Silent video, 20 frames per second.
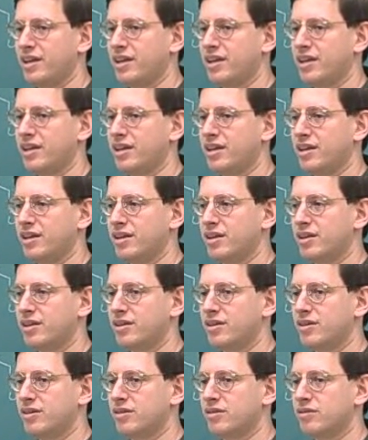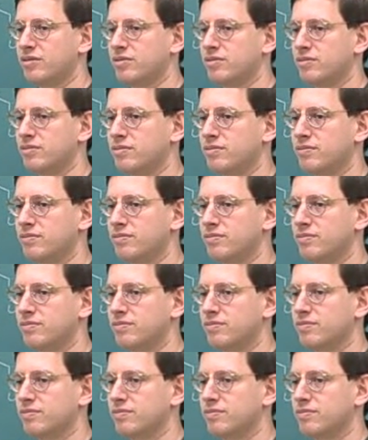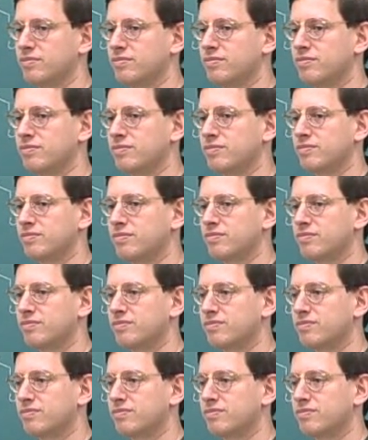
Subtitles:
(silence)